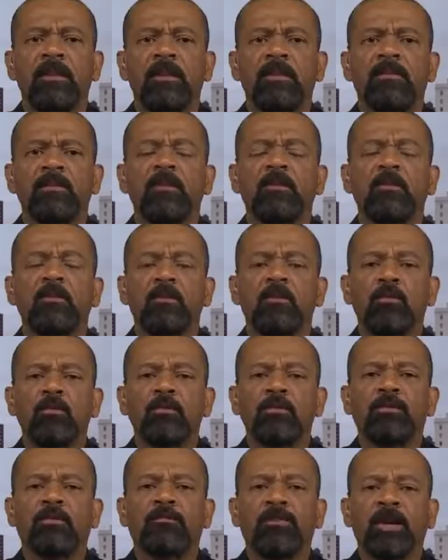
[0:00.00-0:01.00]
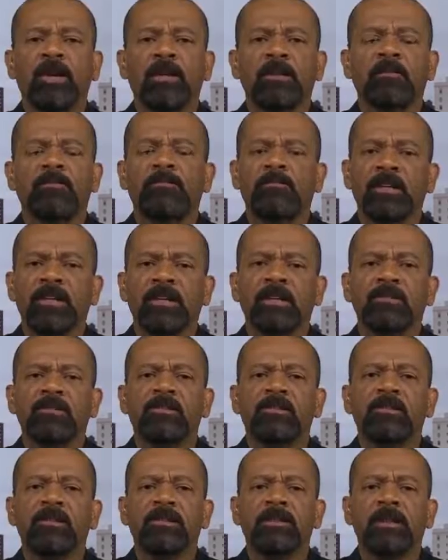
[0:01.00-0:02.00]
Do you know who's paying the
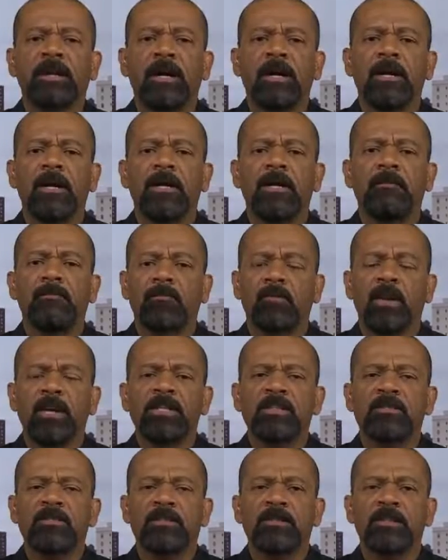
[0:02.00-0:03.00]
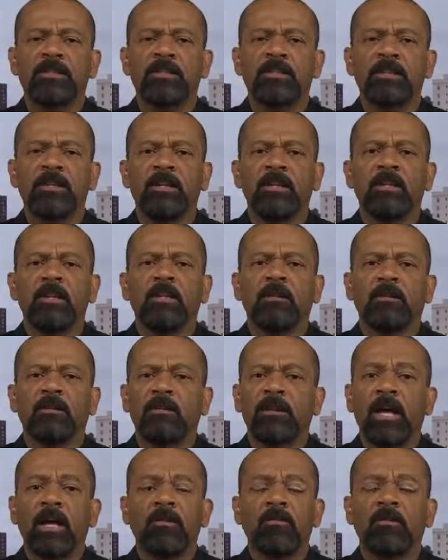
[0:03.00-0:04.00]
biggest uh, price for this?
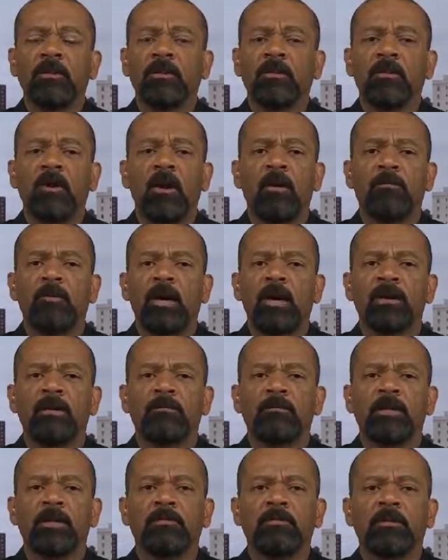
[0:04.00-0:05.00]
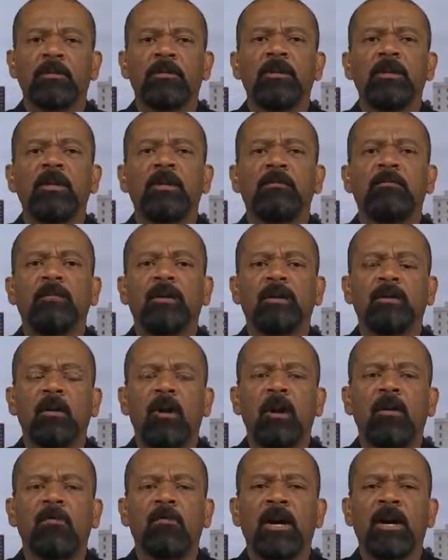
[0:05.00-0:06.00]
Not only law-abiding people, but
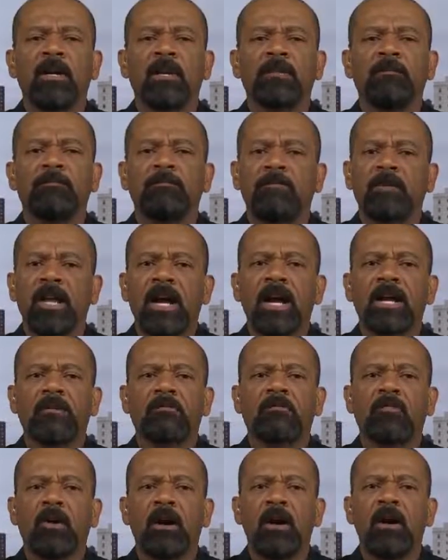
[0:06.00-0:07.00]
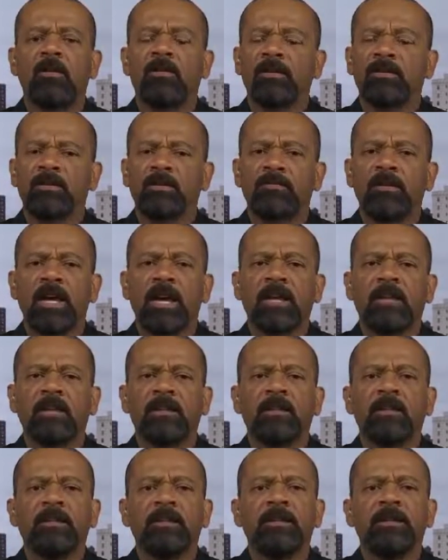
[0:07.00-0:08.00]
law-abiding black, brown,
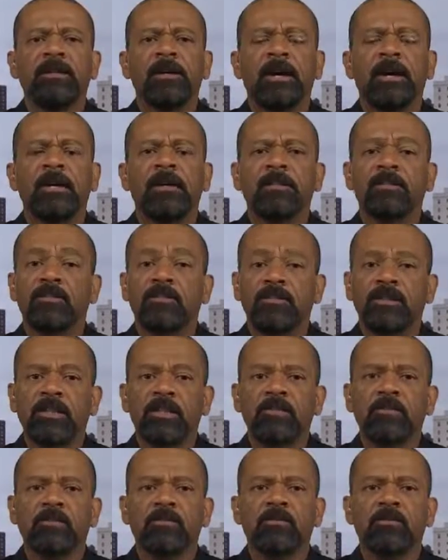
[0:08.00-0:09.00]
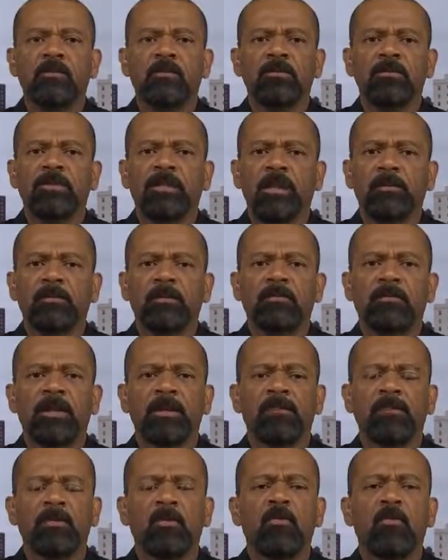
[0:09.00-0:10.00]
Hispanic, uh, seniors, those type of
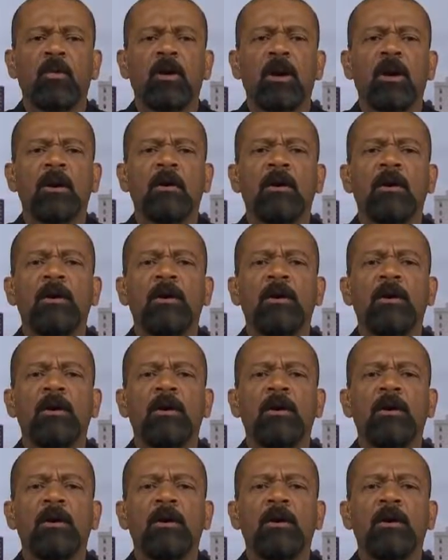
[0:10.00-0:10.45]
people who are